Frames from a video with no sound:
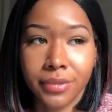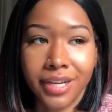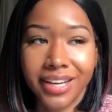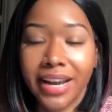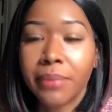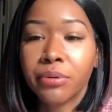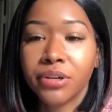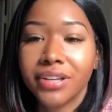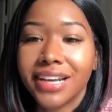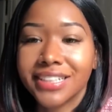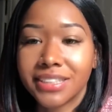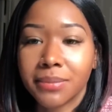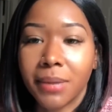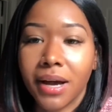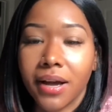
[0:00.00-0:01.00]
A neighborhood
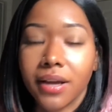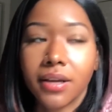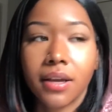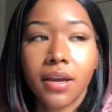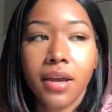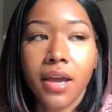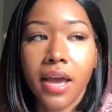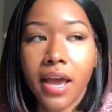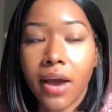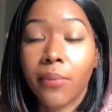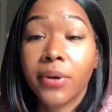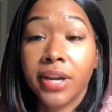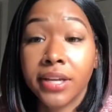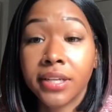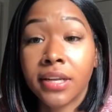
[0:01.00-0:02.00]
next to mine, and
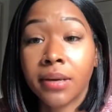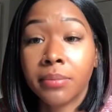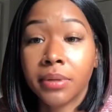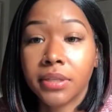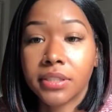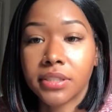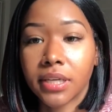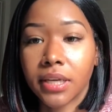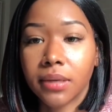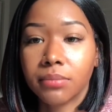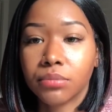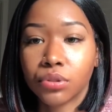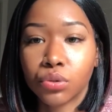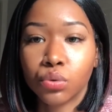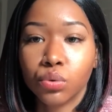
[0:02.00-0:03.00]
we ended up in the same
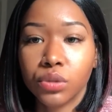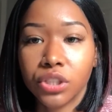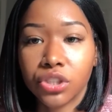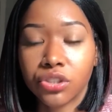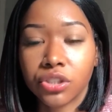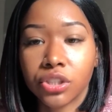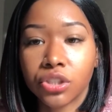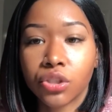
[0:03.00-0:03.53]
school district.